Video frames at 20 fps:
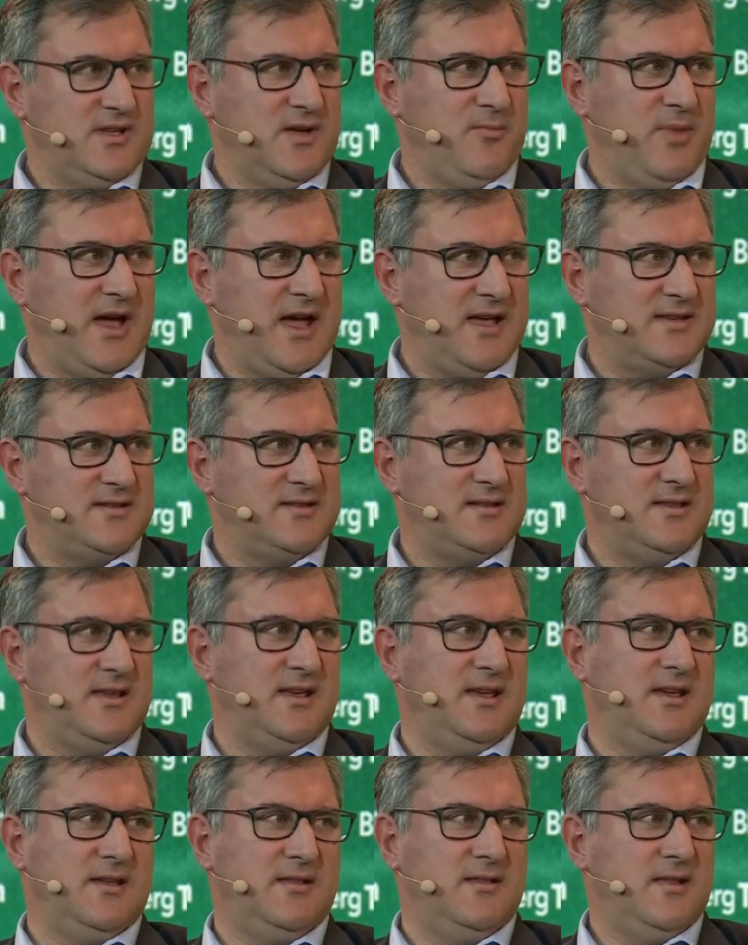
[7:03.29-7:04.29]

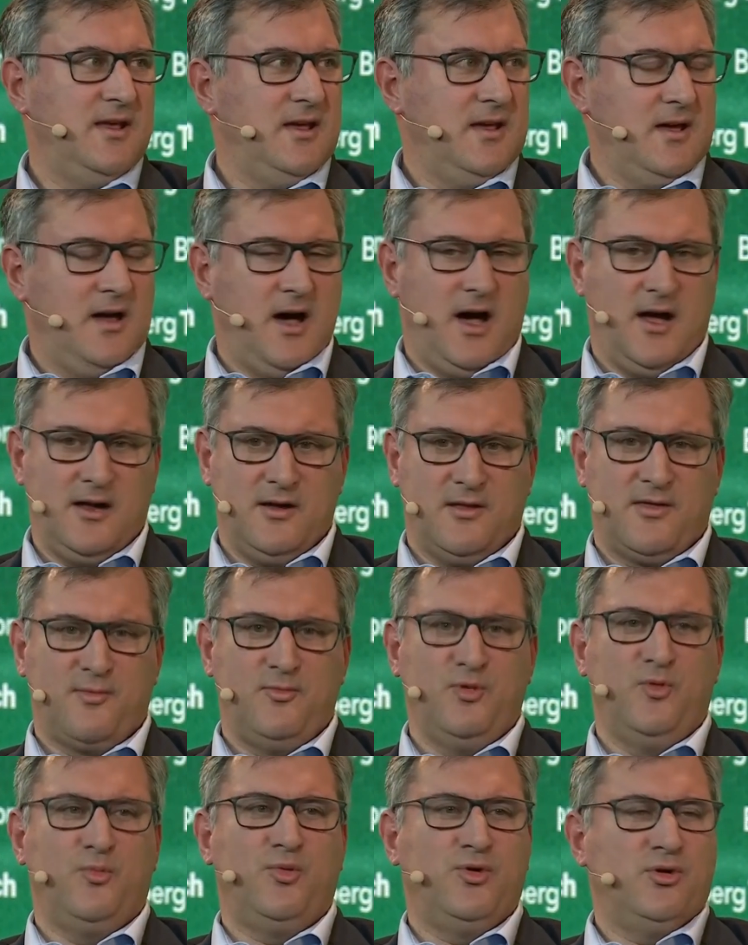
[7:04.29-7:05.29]
capacity and higher
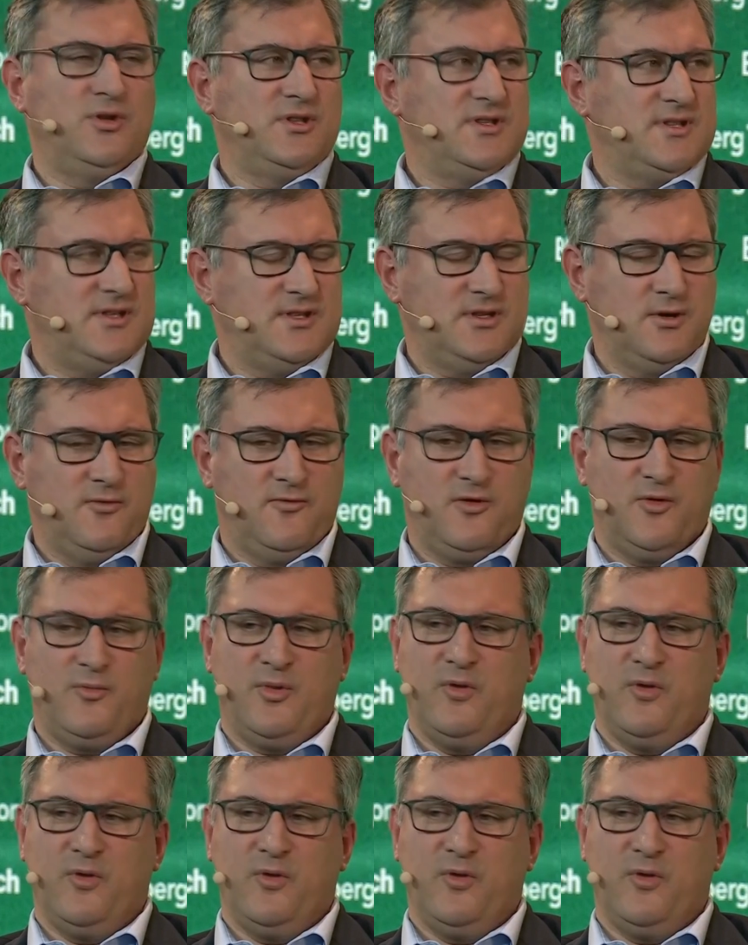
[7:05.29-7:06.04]
throughputs and so forth,